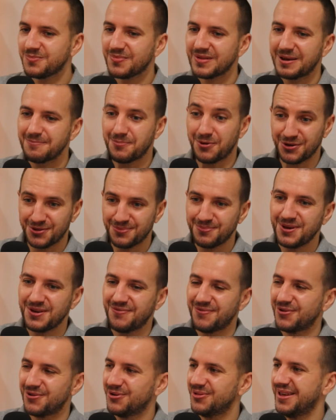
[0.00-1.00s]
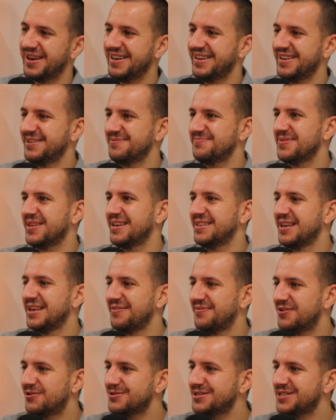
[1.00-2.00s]
point B for the
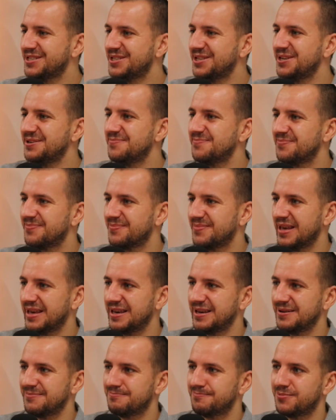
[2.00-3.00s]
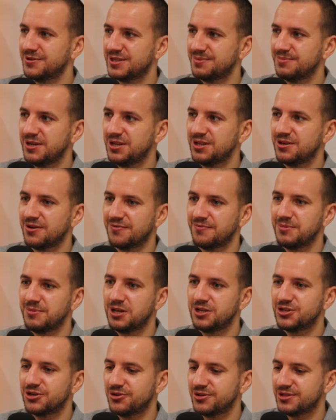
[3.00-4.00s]
diversity, possibility of meal
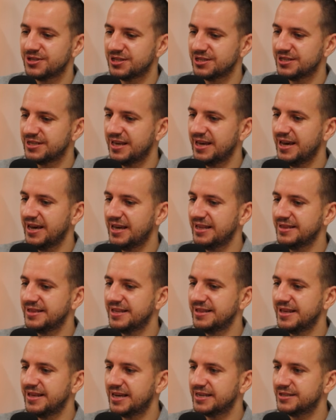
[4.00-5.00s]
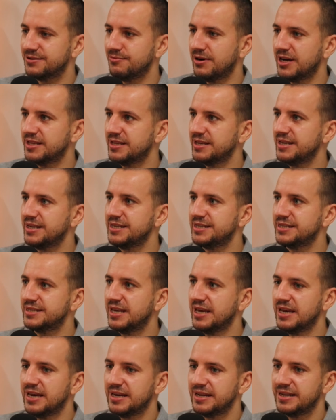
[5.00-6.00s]
choices. And the next one is
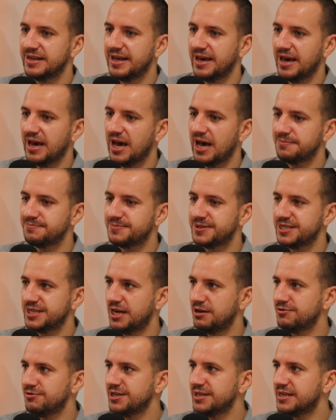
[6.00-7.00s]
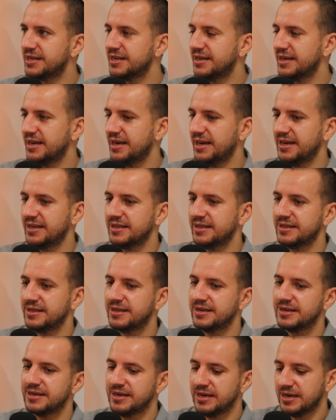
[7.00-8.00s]
the upselling, and
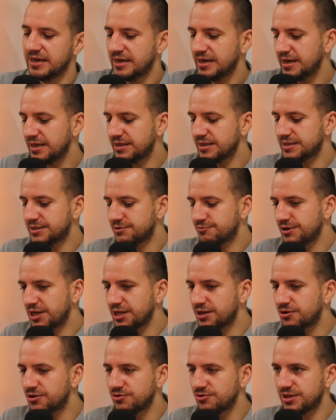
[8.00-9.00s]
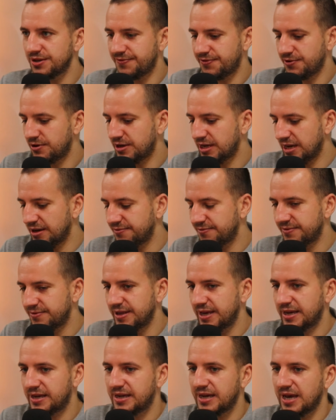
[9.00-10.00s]
it is really good if you have
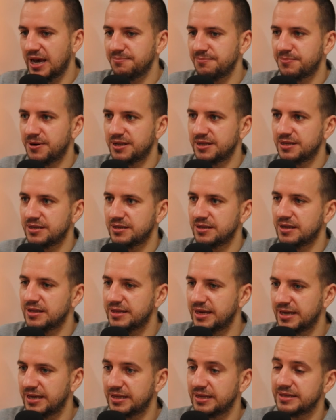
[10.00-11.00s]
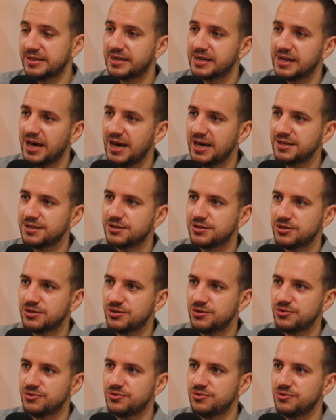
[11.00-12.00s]
the company, the clients
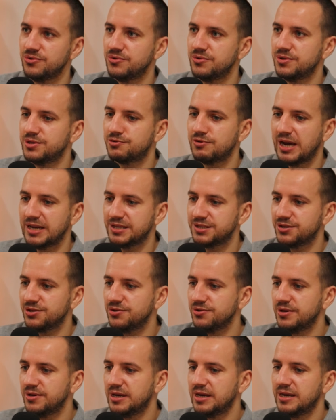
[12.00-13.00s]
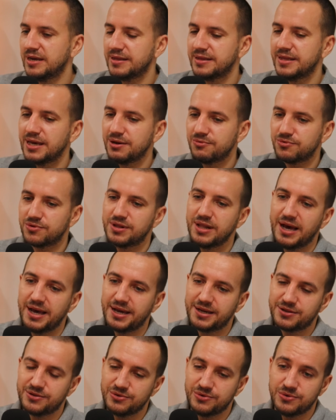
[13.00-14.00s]
who trust you. They would
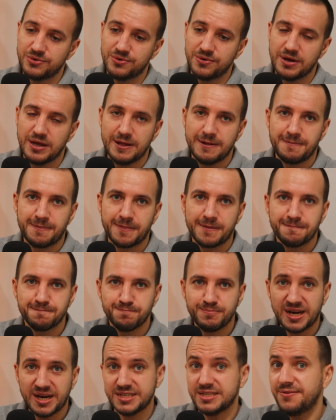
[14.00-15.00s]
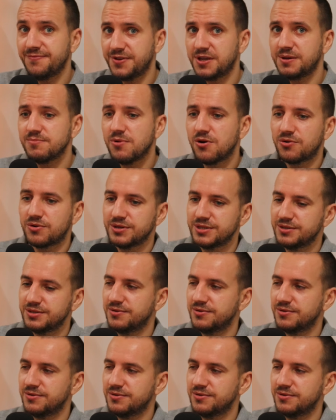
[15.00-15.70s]
like to buy something more. So